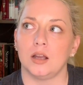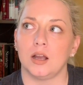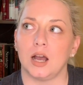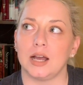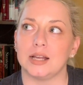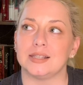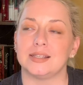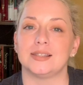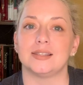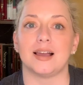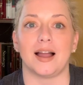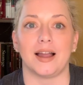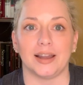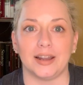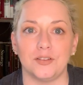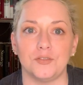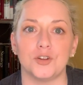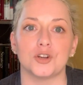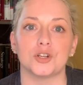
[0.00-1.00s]
a
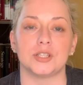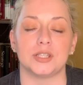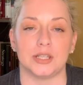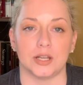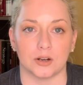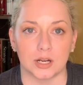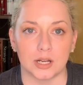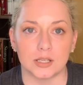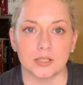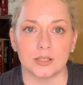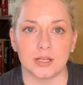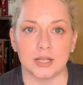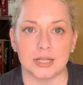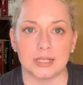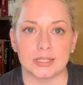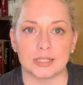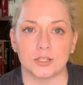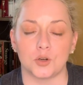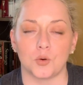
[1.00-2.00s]
sign of your
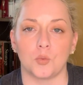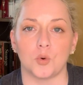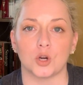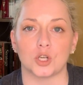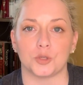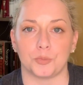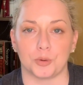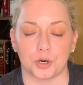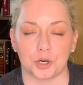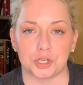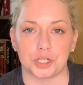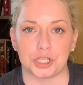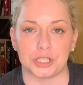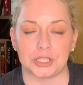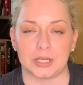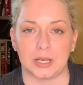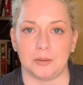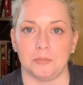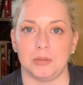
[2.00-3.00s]
seriousness towards purchasing,